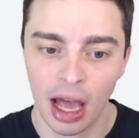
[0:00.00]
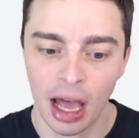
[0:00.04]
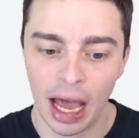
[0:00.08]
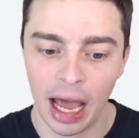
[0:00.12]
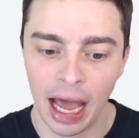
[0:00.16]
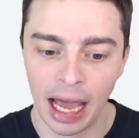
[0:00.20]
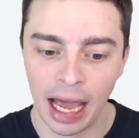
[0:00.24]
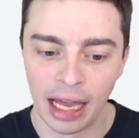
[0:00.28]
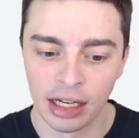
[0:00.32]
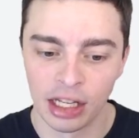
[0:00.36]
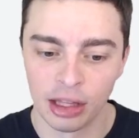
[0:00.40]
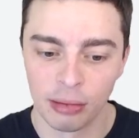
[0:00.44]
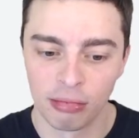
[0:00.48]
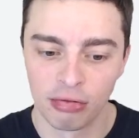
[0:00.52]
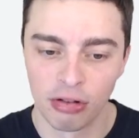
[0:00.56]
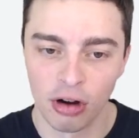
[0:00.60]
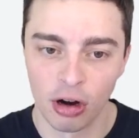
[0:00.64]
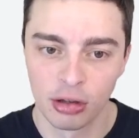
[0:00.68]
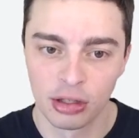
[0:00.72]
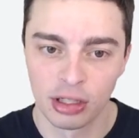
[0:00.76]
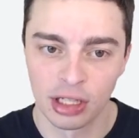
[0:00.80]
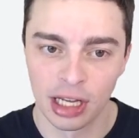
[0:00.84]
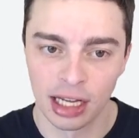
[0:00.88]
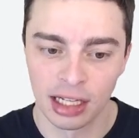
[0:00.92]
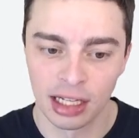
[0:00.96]
And in the
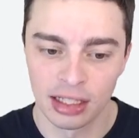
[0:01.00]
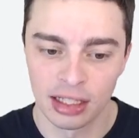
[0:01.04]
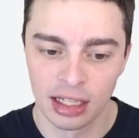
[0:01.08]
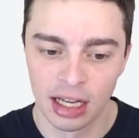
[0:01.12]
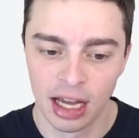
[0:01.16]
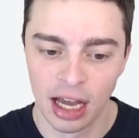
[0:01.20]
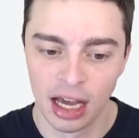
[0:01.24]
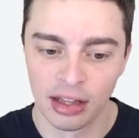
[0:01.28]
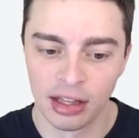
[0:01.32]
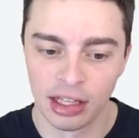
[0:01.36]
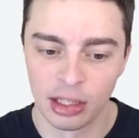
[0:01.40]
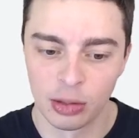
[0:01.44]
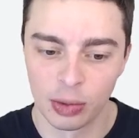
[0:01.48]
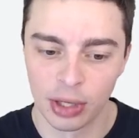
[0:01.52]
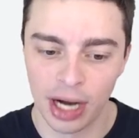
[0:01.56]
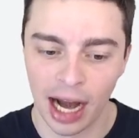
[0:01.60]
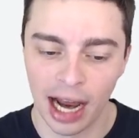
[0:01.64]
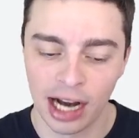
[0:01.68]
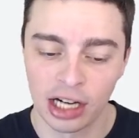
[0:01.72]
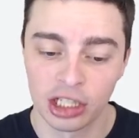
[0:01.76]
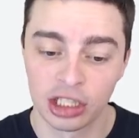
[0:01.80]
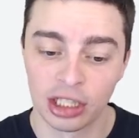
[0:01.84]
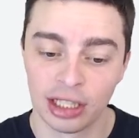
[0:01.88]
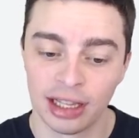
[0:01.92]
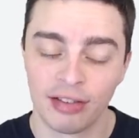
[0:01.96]
process, this would
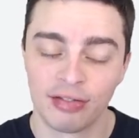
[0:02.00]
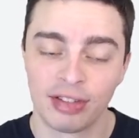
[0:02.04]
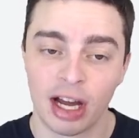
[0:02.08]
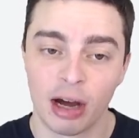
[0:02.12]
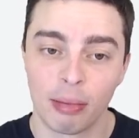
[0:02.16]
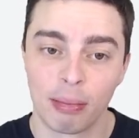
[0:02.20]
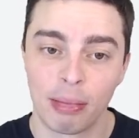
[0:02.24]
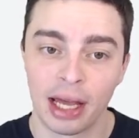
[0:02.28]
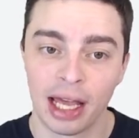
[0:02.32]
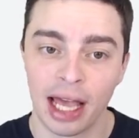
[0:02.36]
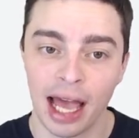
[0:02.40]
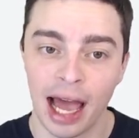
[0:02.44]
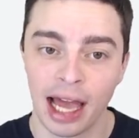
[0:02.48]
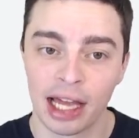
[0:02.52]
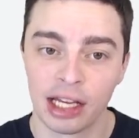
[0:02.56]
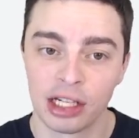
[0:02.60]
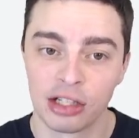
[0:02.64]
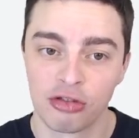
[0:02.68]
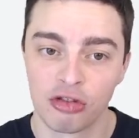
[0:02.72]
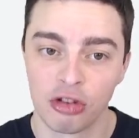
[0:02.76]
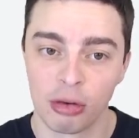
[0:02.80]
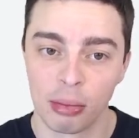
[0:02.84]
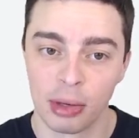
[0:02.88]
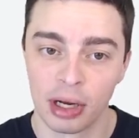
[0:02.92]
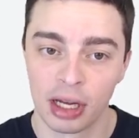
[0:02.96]
actually lift our pH
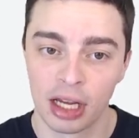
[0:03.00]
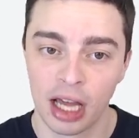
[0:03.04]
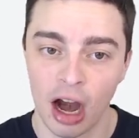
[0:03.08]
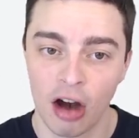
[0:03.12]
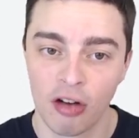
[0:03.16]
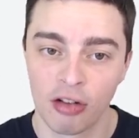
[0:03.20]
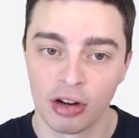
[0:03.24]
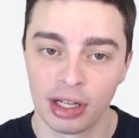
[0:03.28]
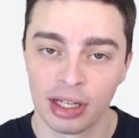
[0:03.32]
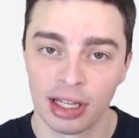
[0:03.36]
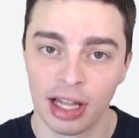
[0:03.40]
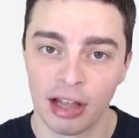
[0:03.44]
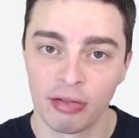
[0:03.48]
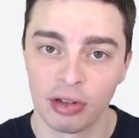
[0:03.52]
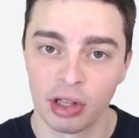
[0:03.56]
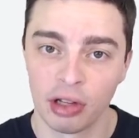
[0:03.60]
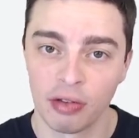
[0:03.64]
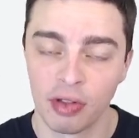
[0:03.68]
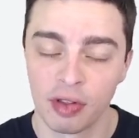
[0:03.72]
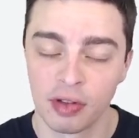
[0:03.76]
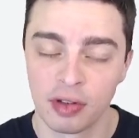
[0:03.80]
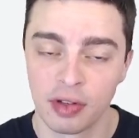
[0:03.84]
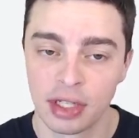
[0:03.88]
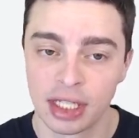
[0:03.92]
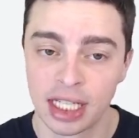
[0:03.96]
from a current level
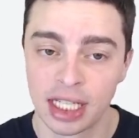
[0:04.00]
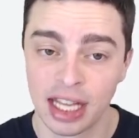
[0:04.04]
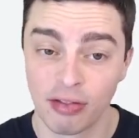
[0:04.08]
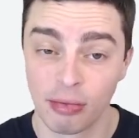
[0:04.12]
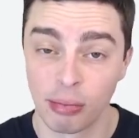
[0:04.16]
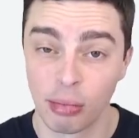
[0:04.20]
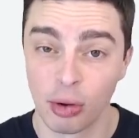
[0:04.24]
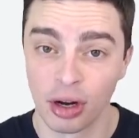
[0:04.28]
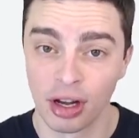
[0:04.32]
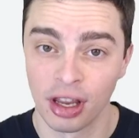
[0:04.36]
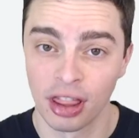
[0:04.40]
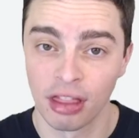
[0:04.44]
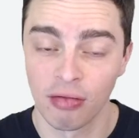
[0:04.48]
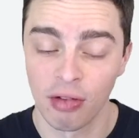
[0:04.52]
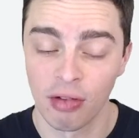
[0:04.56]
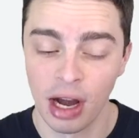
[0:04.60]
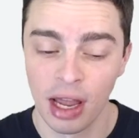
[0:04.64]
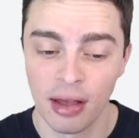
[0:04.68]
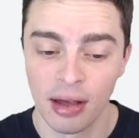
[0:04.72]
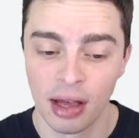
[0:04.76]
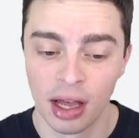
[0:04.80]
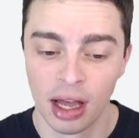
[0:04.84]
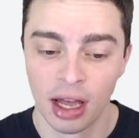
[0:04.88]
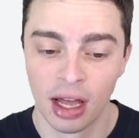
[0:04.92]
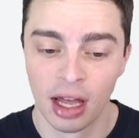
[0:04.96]
of
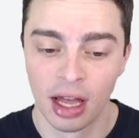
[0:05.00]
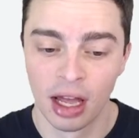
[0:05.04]
7.3